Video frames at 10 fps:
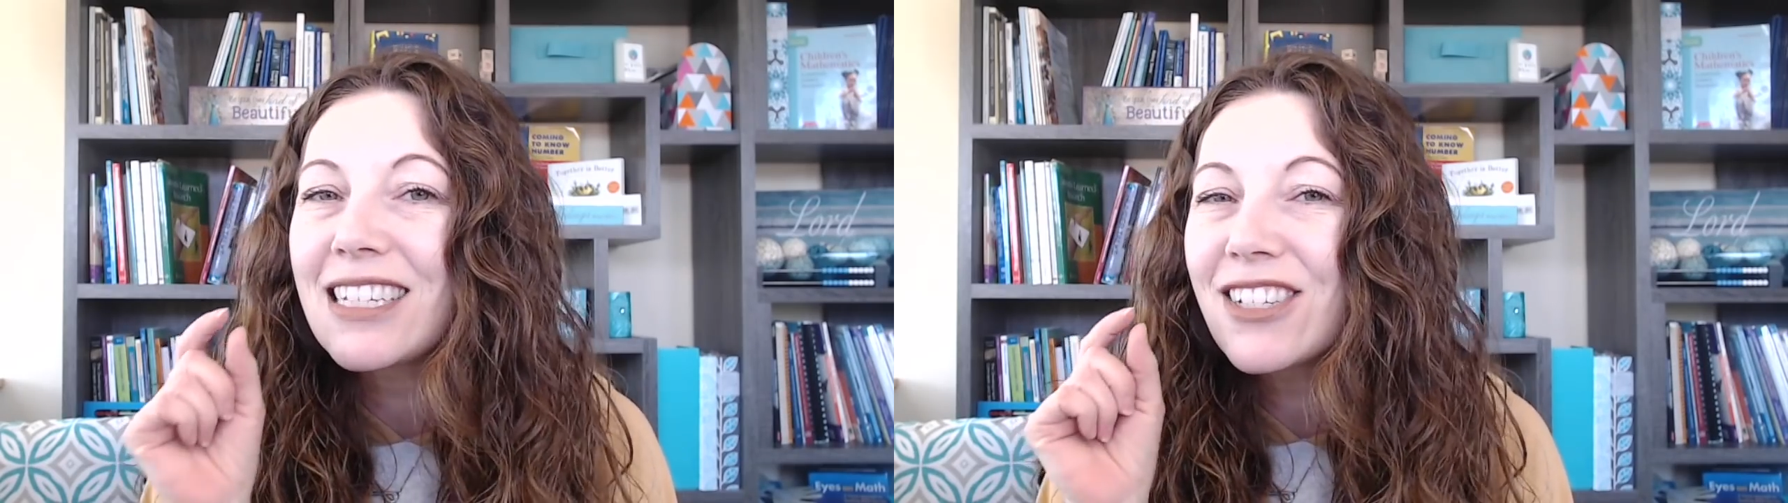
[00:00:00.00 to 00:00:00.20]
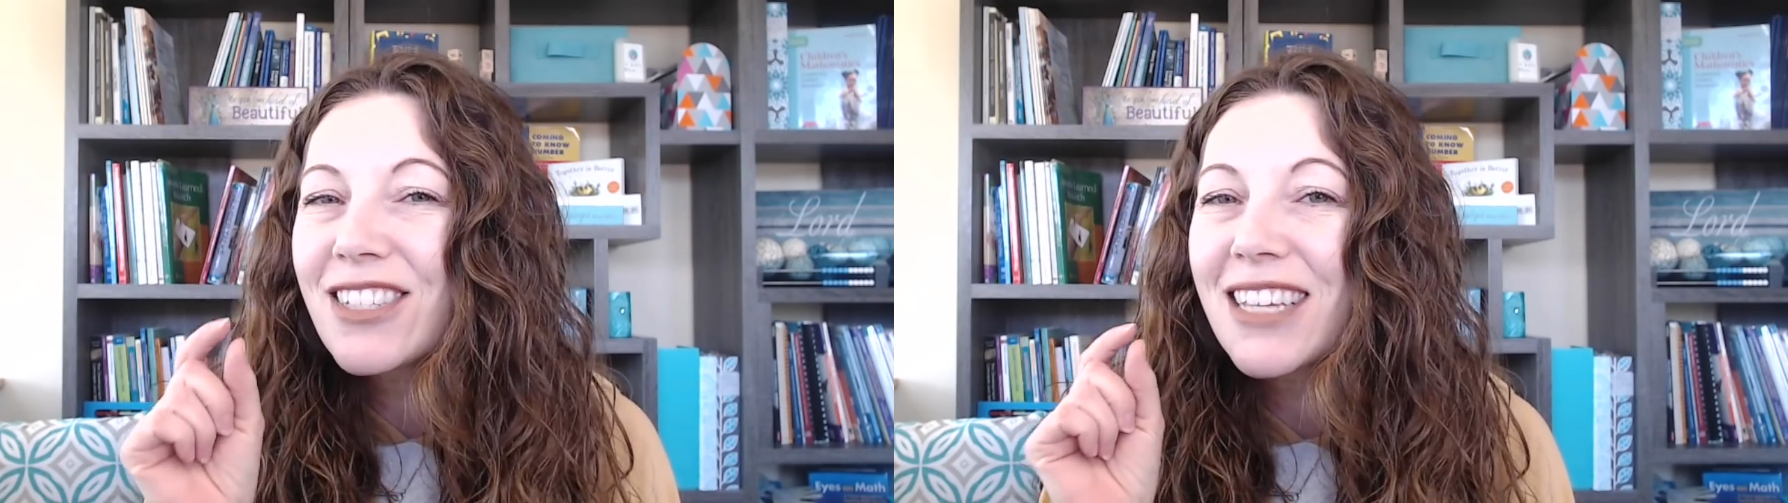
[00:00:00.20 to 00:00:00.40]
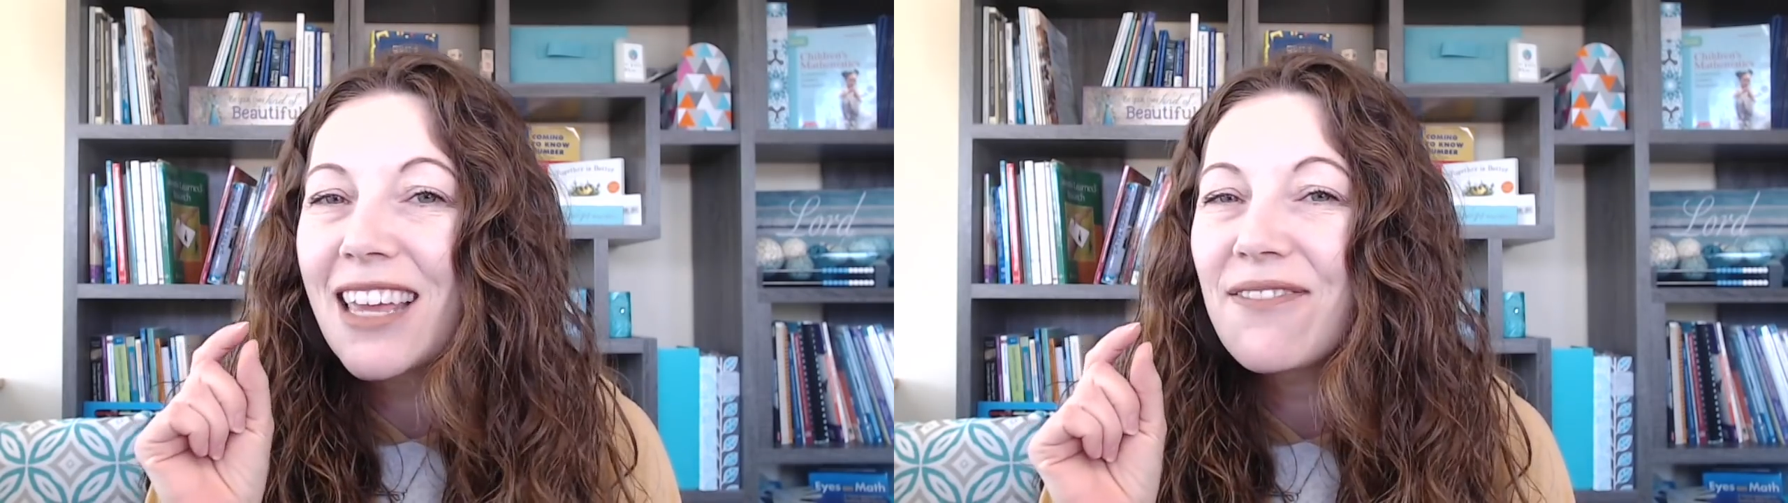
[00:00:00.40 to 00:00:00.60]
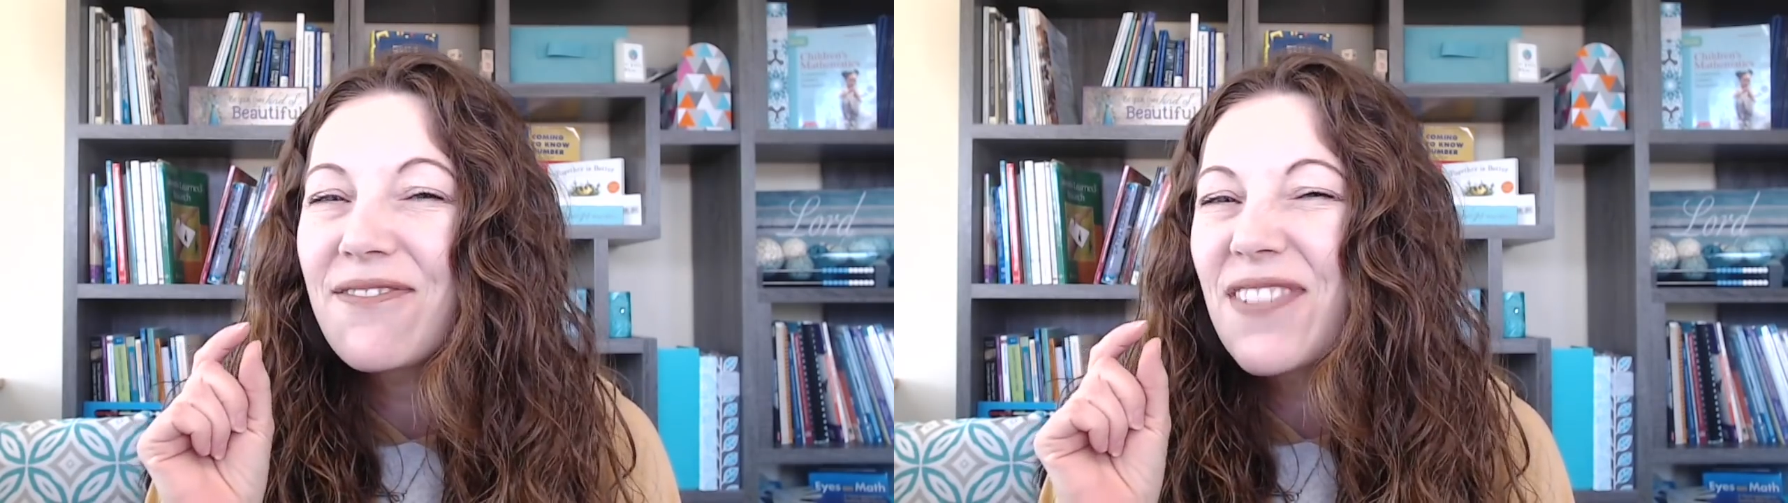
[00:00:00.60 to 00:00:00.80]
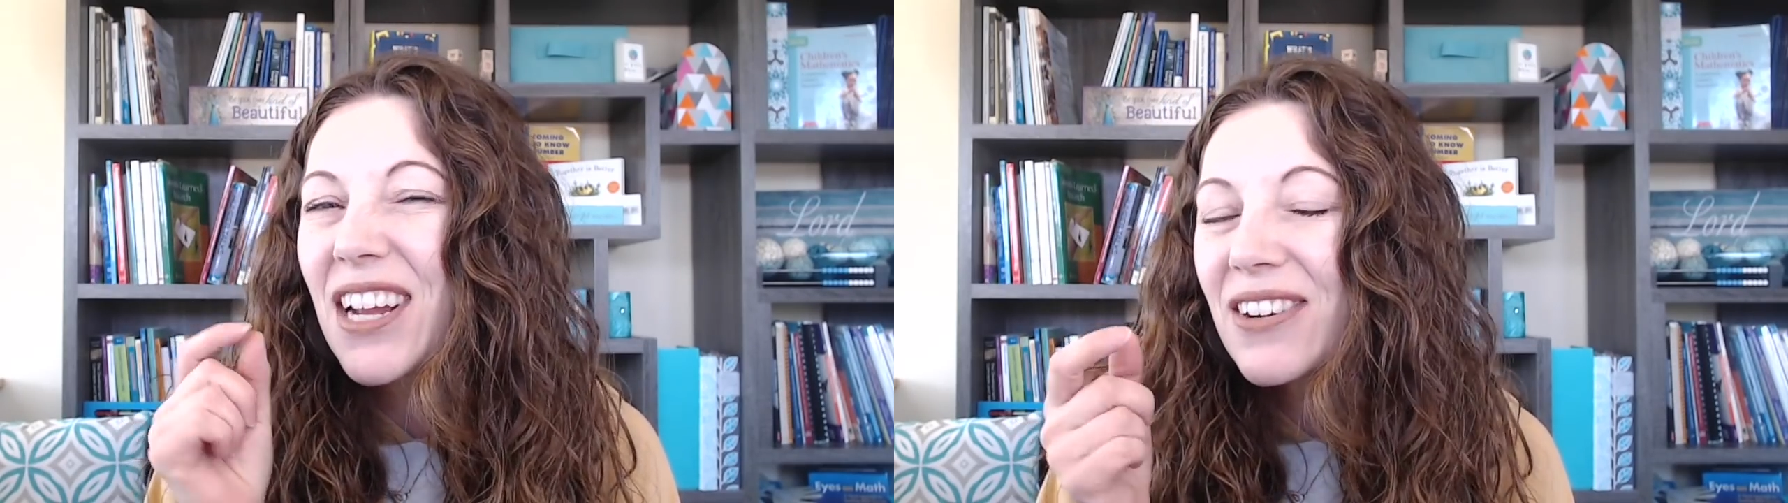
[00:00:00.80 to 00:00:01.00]
just a
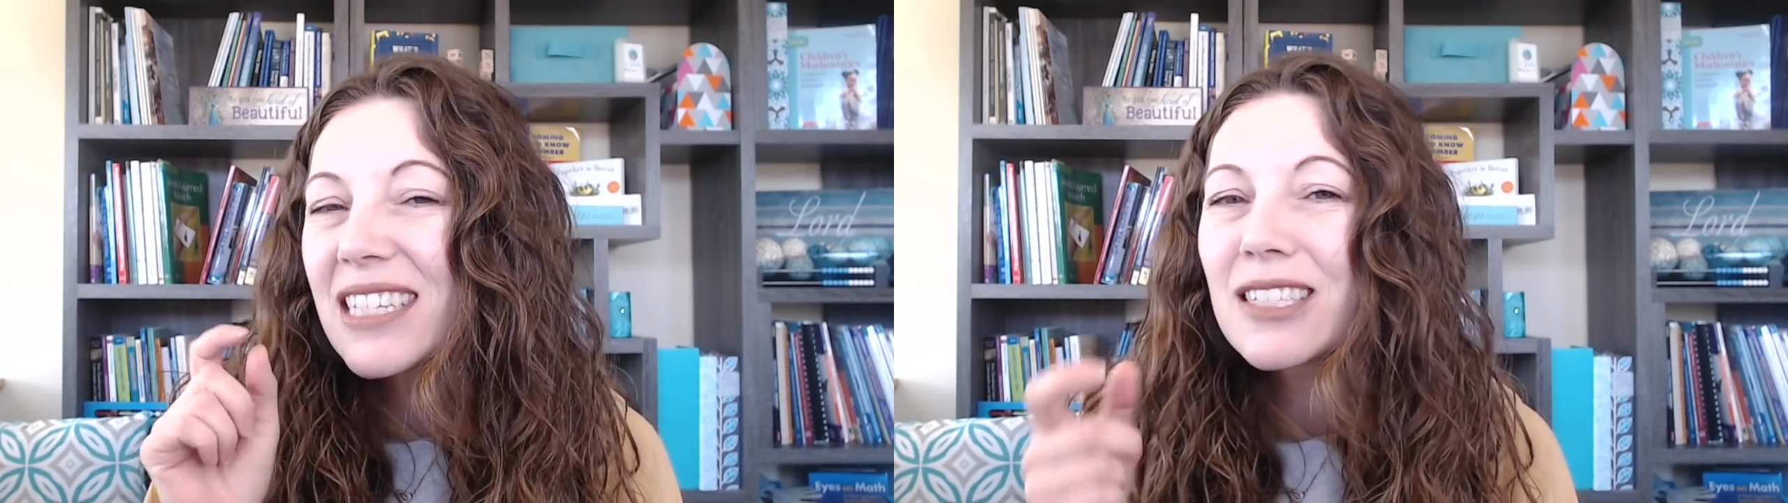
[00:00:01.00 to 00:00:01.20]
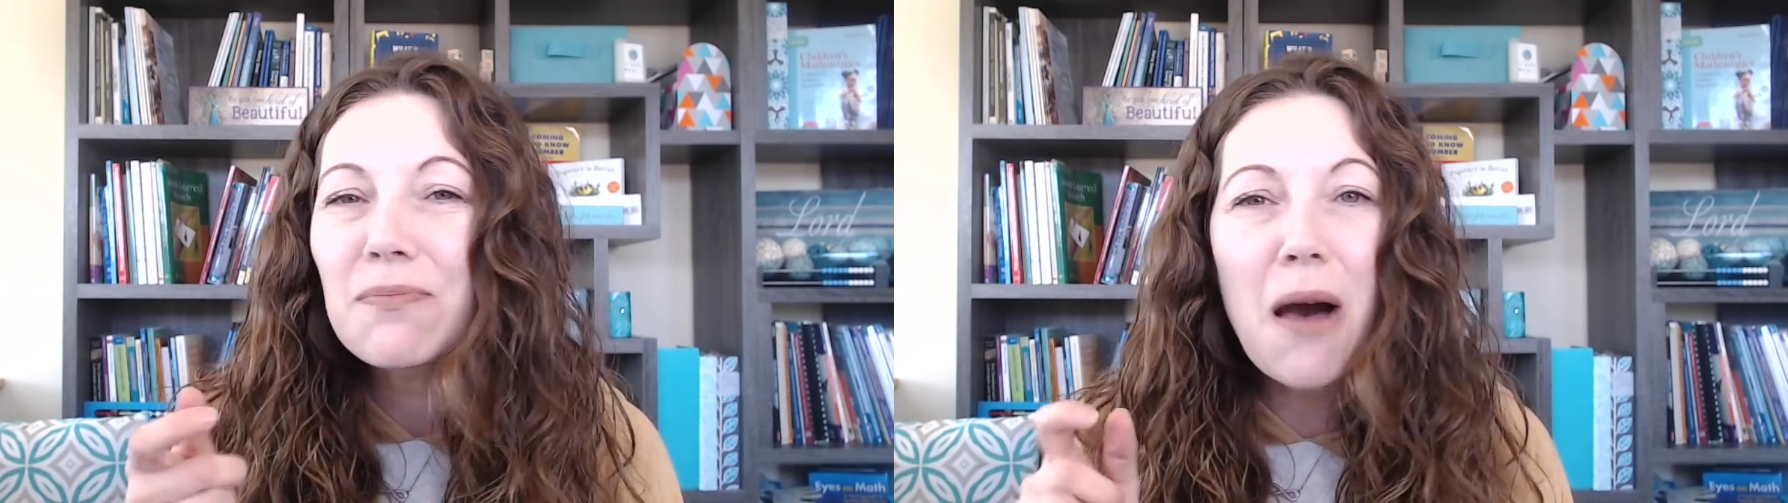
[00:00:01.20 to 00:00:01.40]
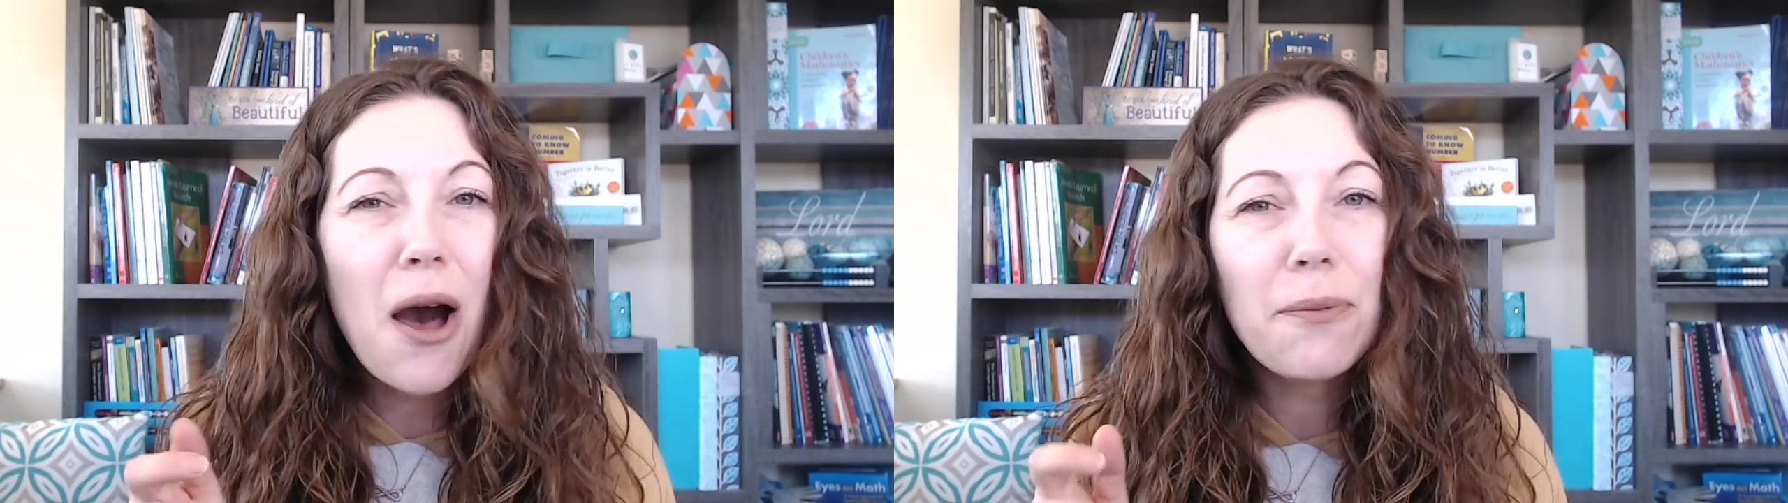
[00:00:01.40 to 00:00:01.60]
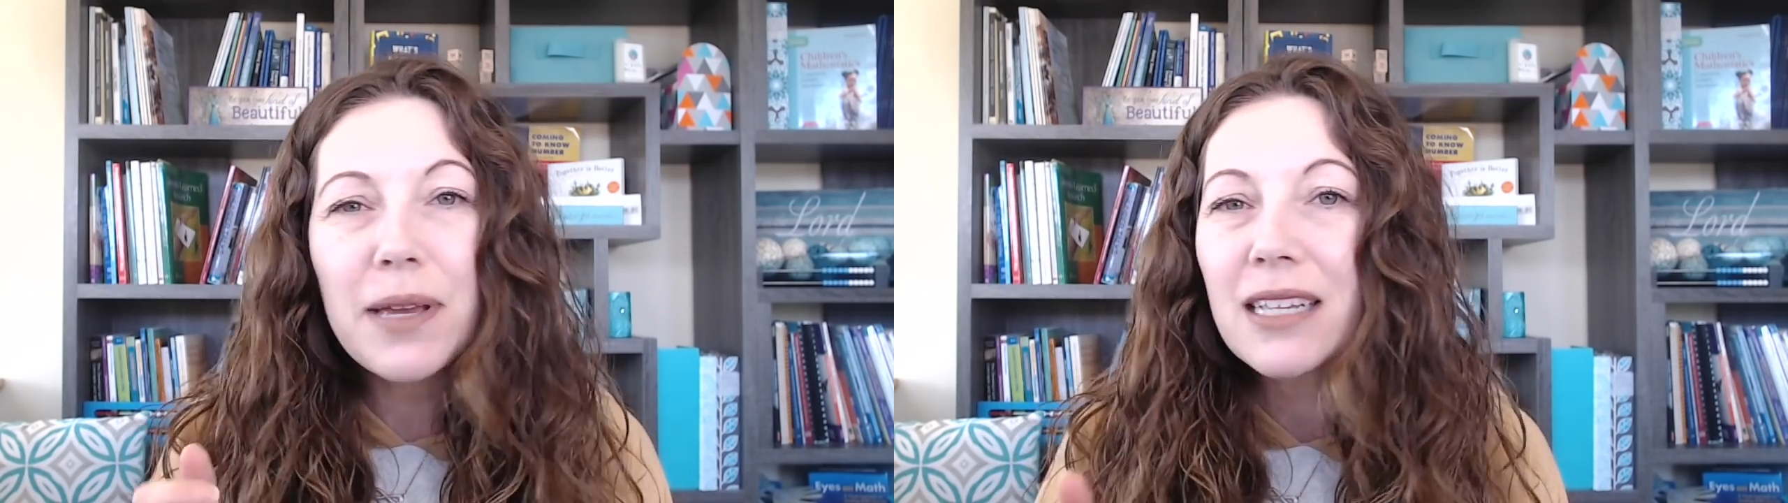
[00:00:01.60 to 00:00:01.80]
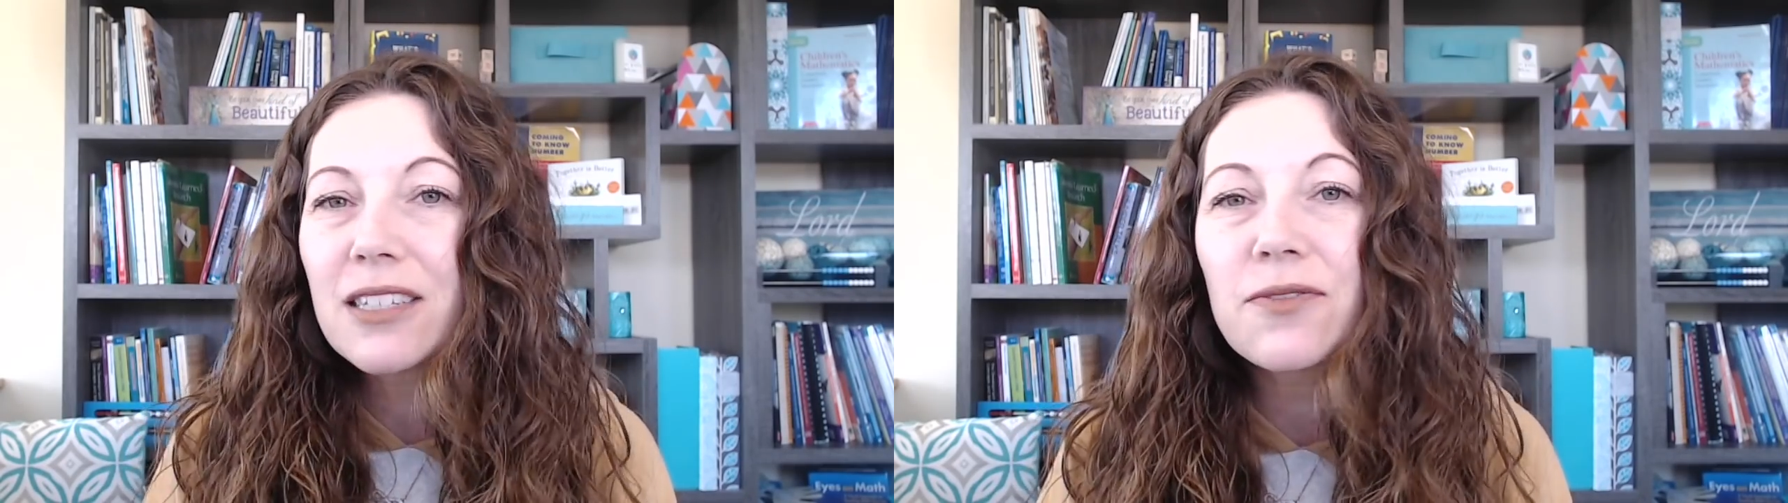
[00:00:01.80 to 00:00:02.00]
very small piece